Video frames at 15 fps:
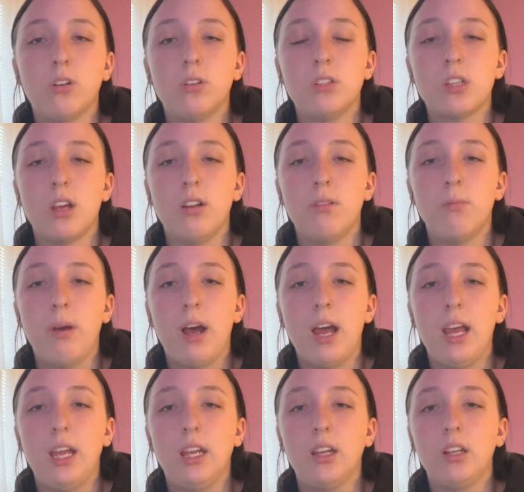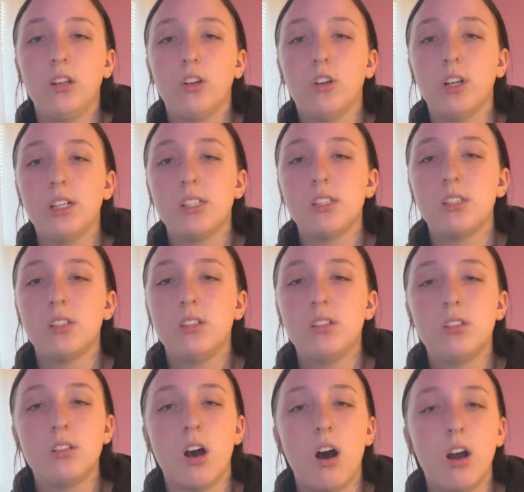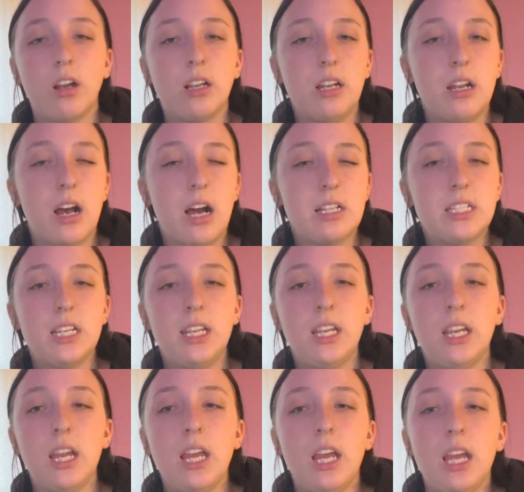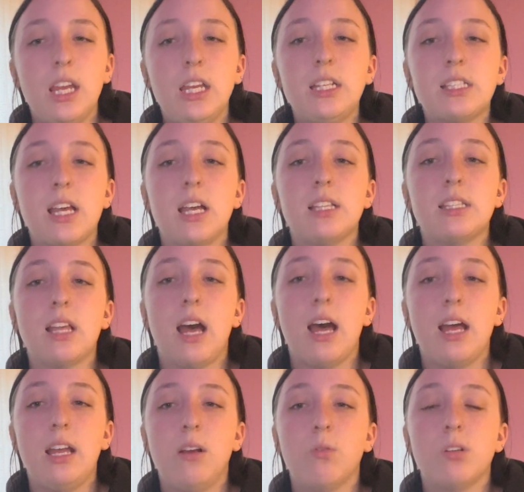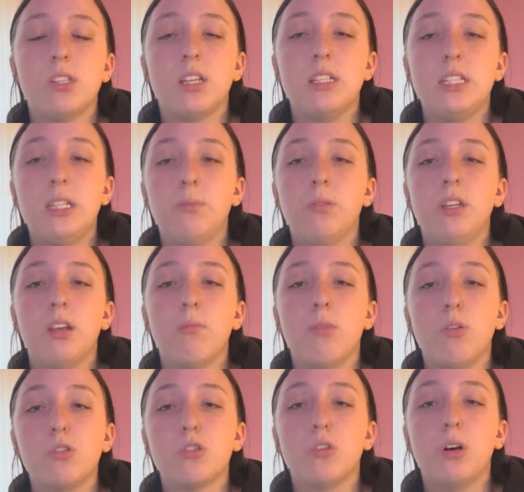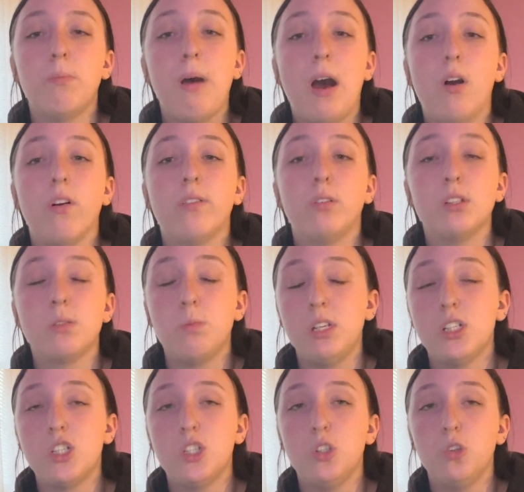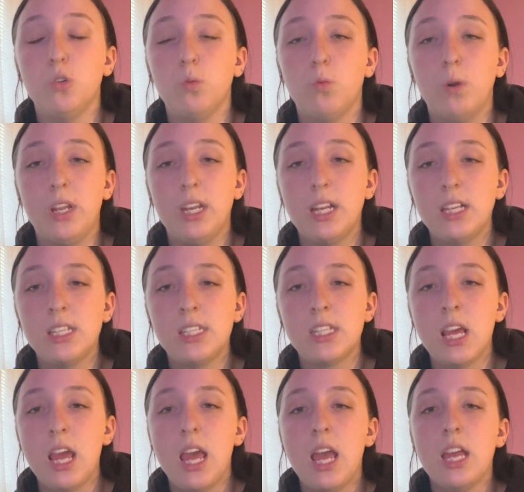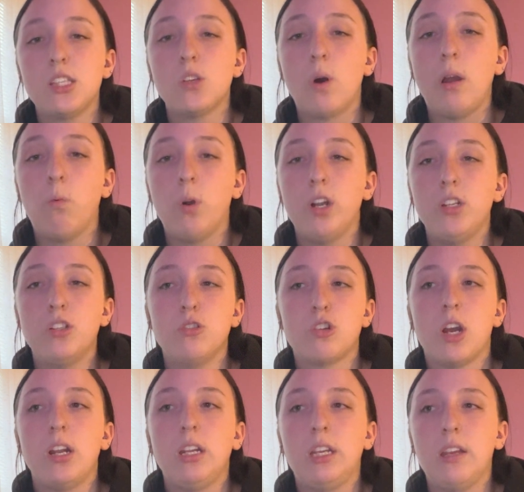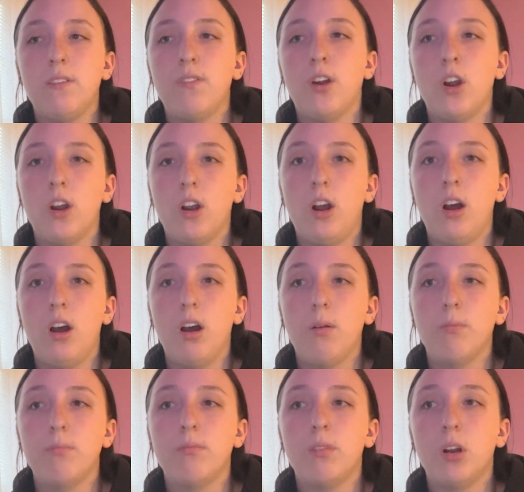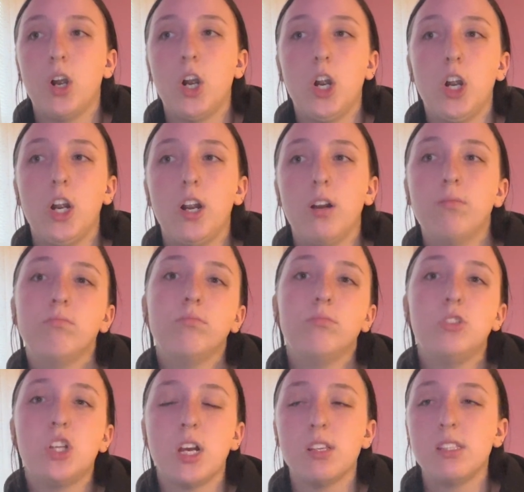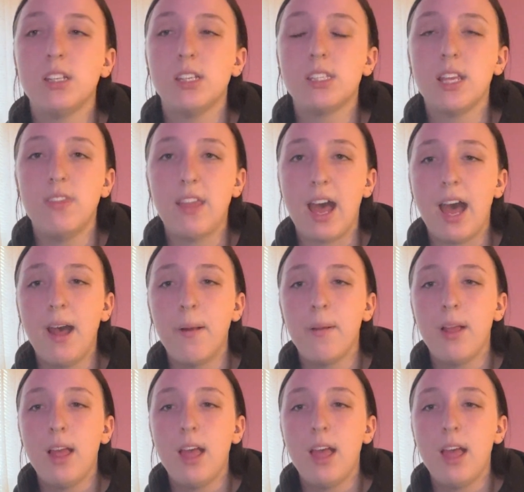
done by Chris Toganati, he says that it was a deeply emotional and powerful speech to witness. So I wanted to try to give her justice in that.